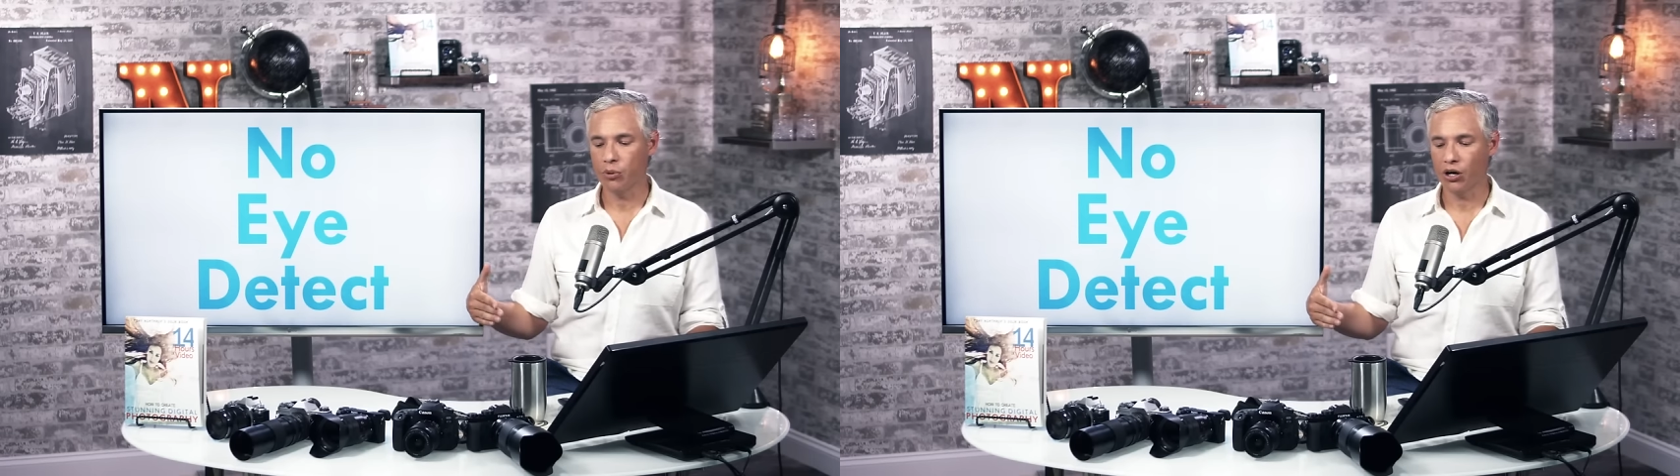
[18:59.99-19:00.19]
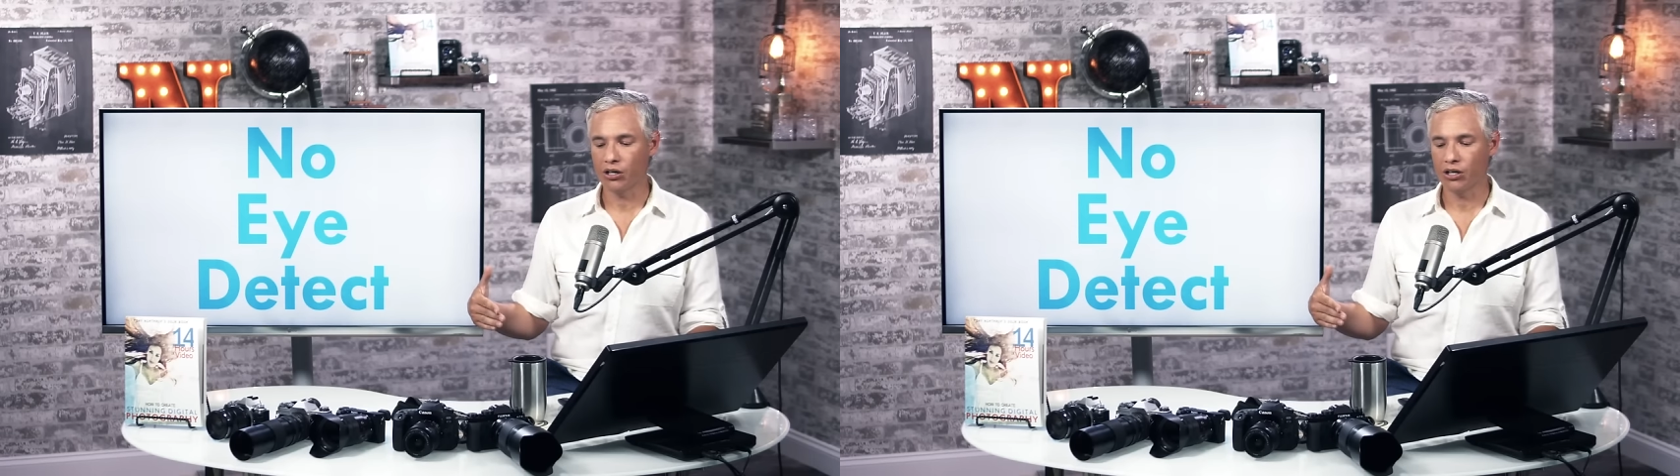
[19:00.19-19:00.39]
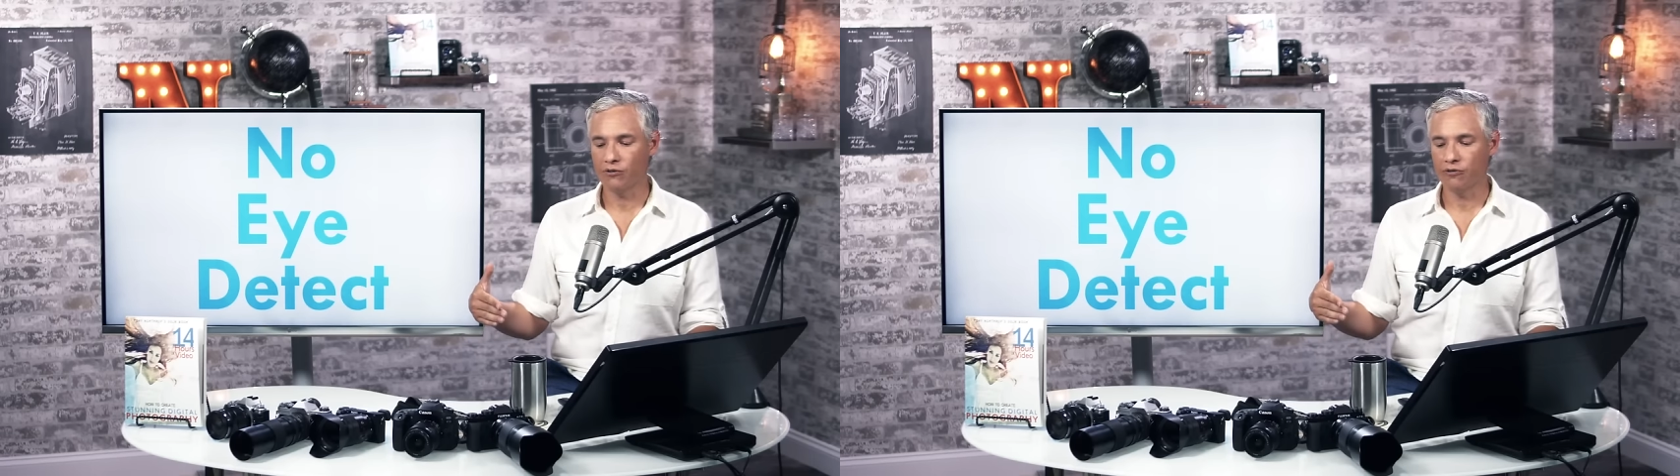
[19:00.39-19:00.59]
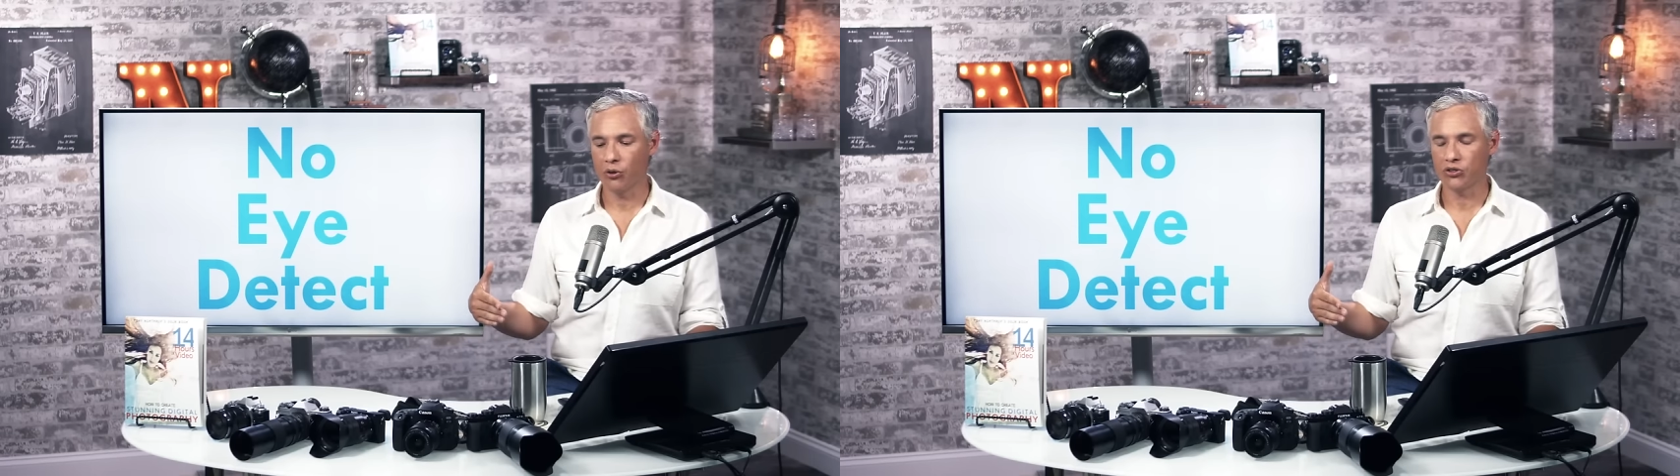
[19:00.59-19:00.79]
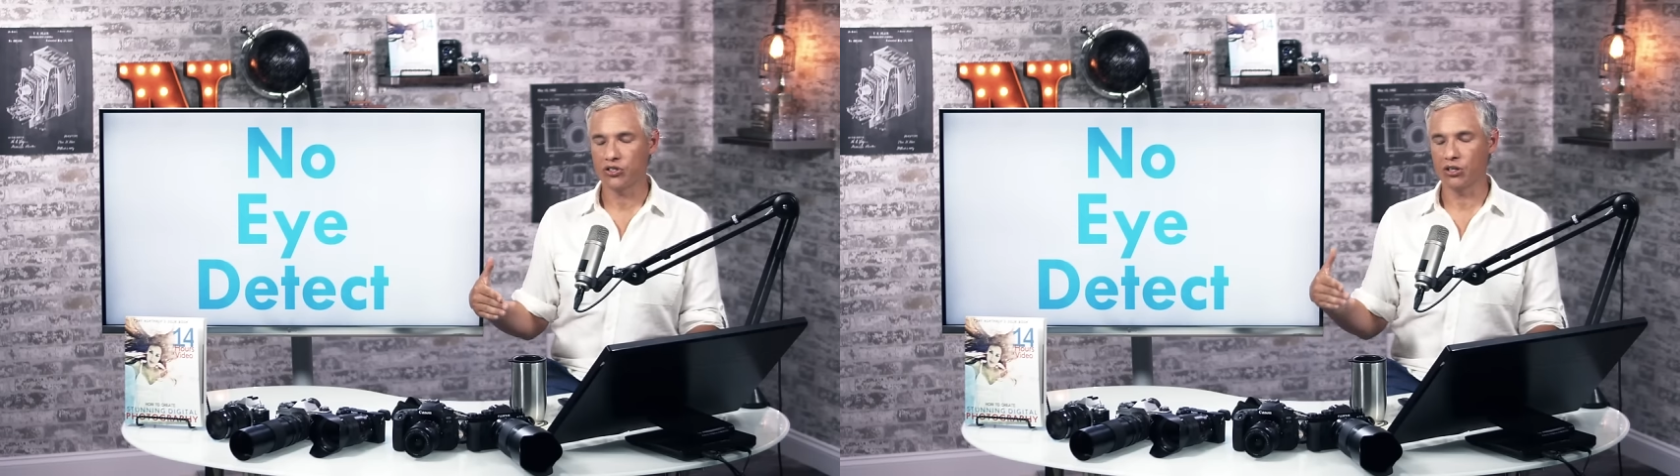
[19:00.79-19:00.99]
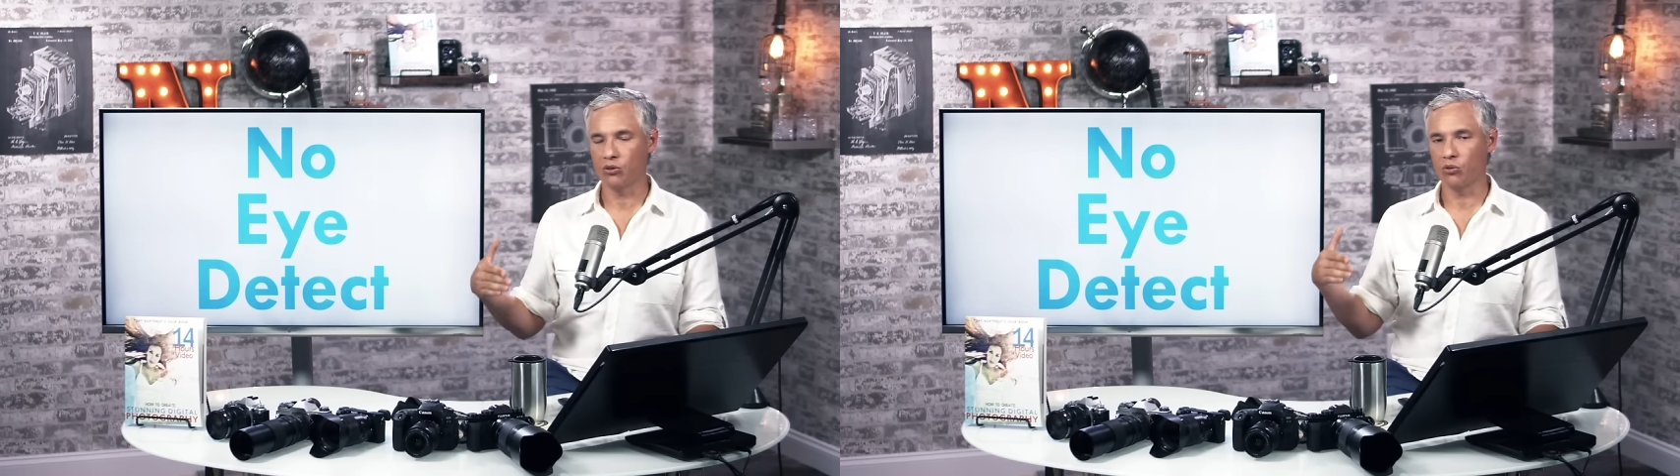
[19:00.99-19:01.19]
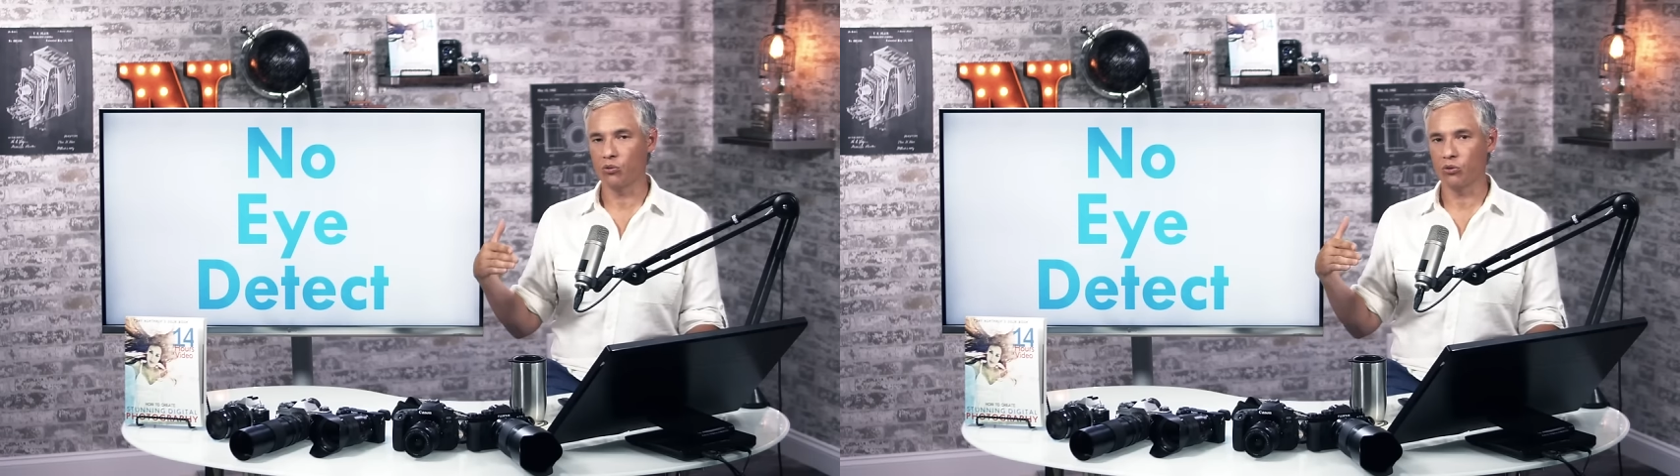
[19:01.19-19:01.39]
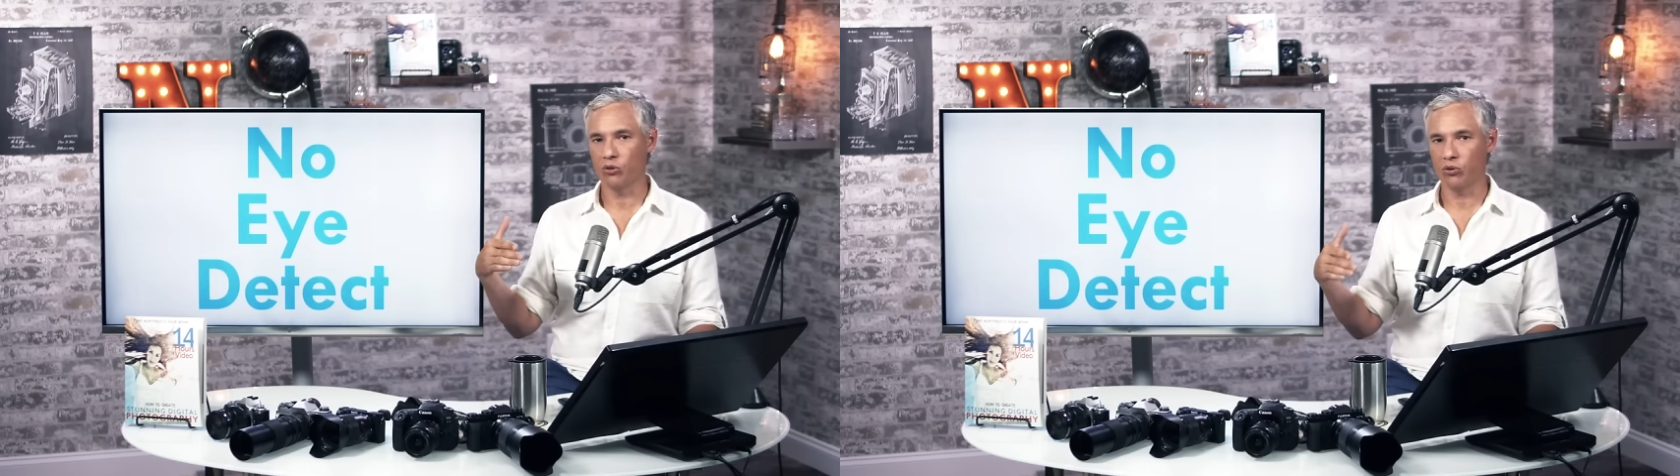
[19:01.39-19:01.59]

part of focusing with